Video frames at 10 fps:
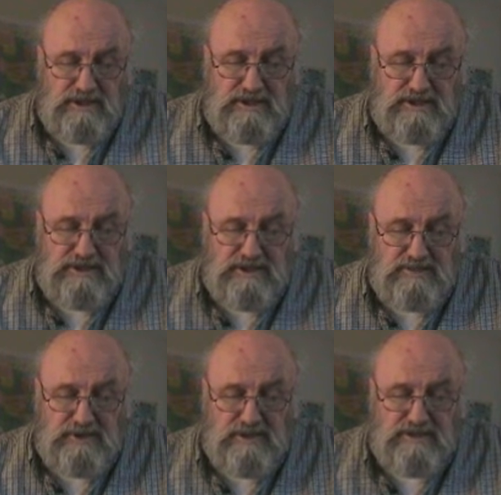and the
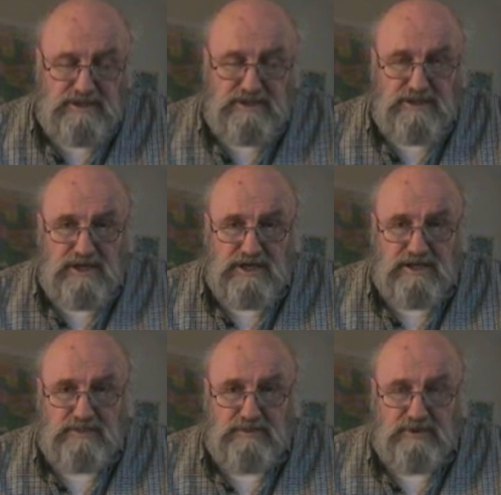situation has gotten to
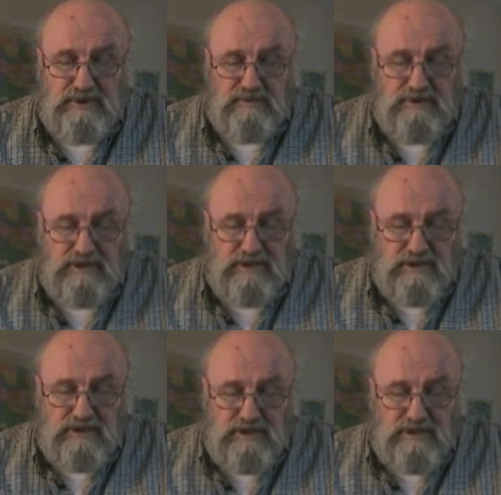the point where